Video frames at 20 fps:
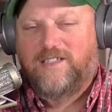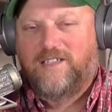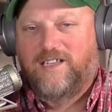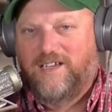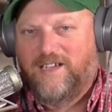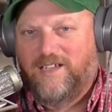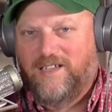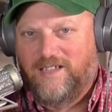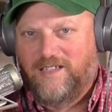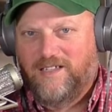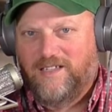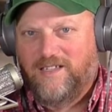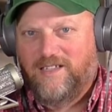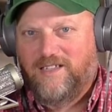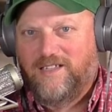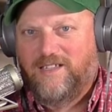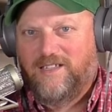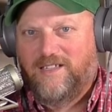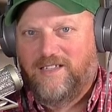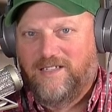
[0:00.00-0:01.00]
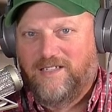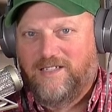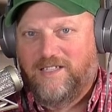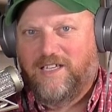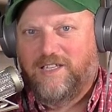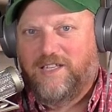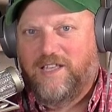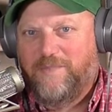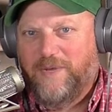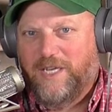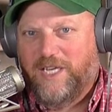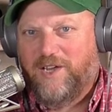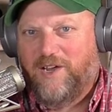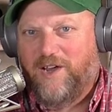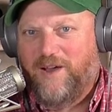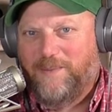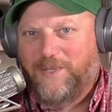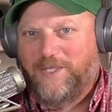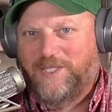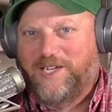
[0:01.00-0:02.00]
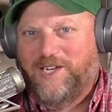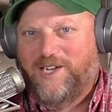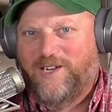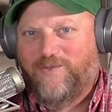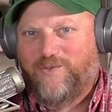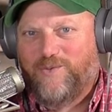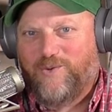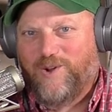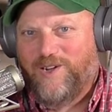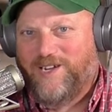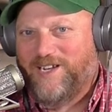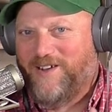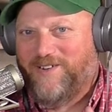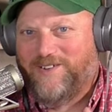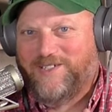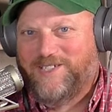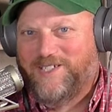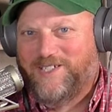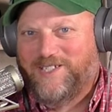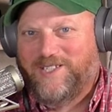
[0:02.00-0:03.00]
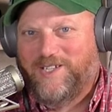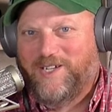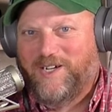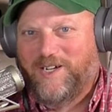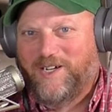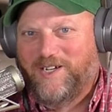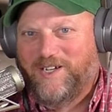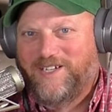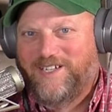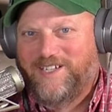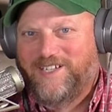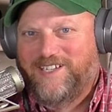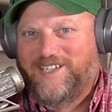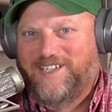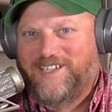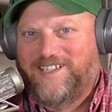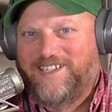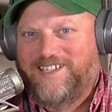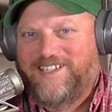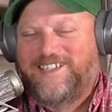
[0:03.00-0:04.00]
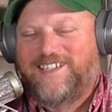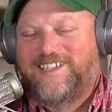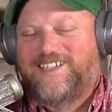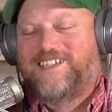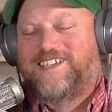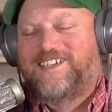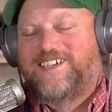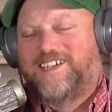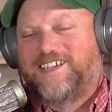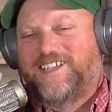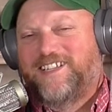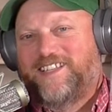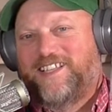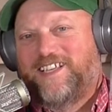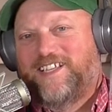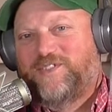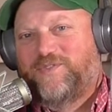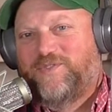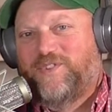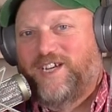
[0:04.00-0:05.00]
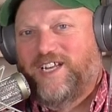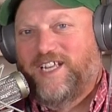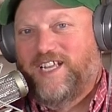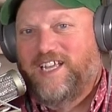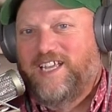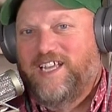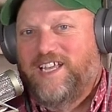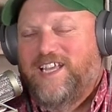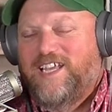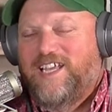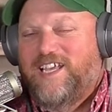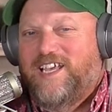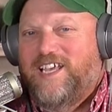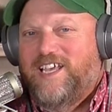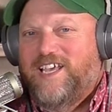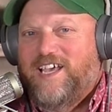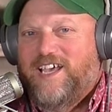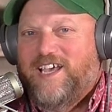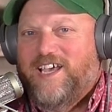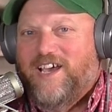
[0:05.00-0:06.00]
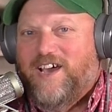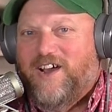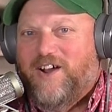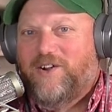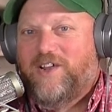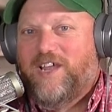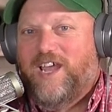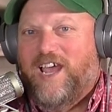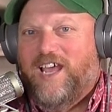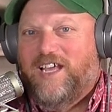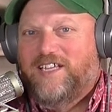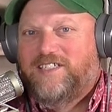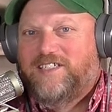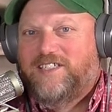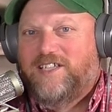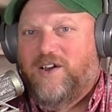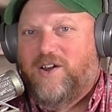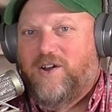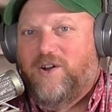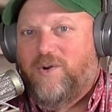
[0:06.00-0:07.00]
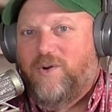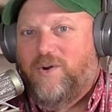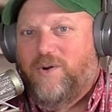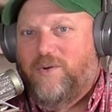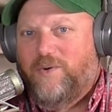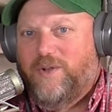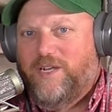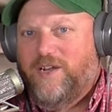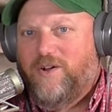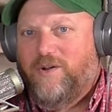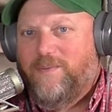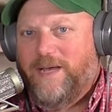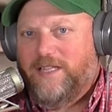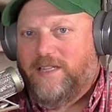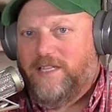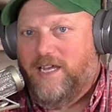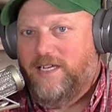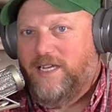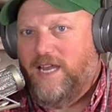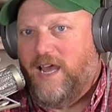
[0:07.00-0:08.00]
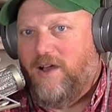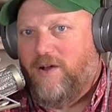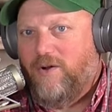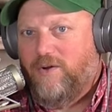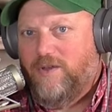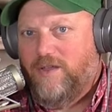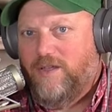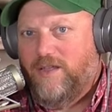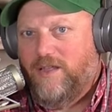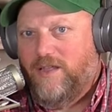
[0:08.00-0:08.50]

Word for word: Yeah. Yeah, they've been compensating for it. Now it's not there. Yep. Huh, that's funny. Okay, so we know about that now.